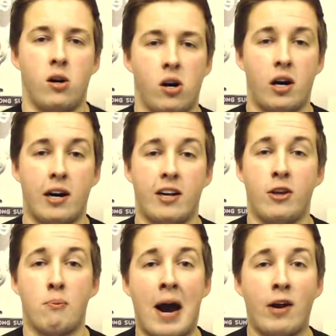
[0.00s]
The
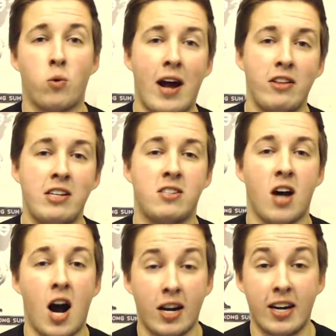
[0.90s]
Mike Riley
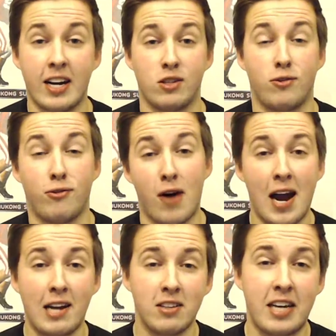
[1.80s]
saga has
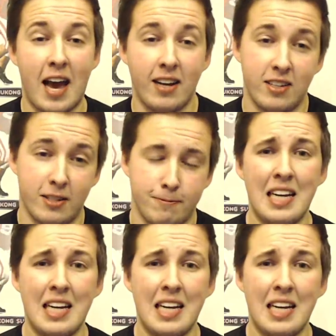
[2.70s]
finally ended,